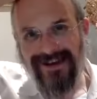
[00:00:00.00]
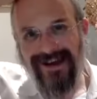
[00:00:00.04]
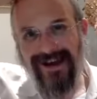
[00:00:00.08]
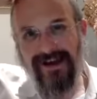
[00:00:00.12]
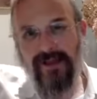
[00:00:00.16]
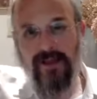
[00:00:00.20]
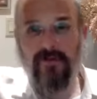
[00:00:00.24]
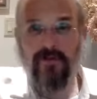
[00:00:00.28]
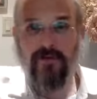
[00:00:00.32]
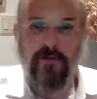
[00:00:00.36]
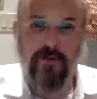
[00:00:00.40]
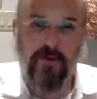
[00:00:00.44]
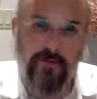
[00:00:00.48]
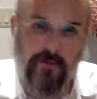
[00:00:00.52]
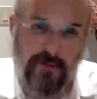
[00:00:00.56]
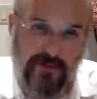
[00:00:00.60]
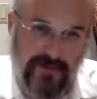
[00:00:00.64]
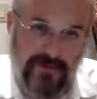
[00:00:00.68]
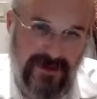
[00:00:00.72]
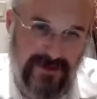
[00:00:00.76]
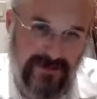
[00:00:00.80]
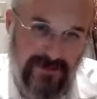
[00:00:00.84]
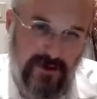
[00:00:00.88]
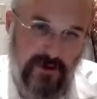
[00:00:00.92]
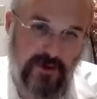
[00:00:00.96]
And the, for the first
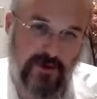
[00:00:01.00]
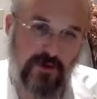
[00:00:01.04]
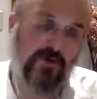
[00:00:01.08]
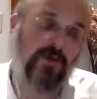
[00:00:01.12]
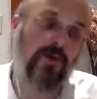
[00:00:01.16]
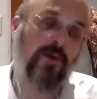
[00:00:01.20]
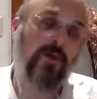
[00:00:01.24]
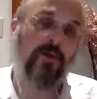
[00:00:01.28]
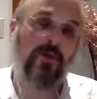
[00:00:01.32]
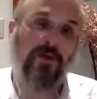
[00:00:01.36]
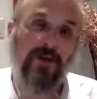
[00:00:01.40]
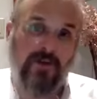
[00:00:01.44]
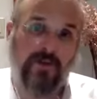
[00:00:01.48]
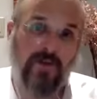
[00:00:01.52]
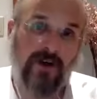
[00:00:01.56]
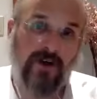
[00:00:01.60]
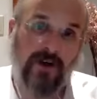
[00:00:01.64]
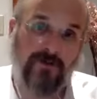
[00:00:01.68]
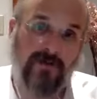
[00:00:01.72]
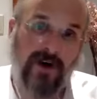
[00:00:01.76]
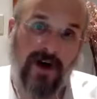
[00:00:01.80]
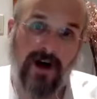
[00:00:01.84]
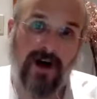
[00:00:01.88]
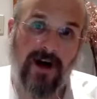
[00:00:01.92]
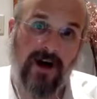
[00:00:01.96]
Beis Hamikdash, it's only 30
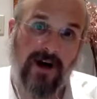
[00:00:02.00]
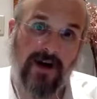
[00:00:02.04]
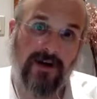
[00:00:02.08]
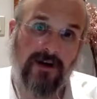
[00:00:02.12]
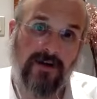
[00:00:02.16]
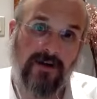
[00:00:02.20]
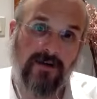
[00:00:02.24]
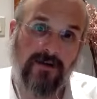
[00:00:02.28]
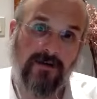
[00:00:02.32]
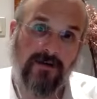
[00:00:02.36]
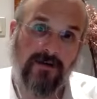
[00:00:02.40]
tefachim high.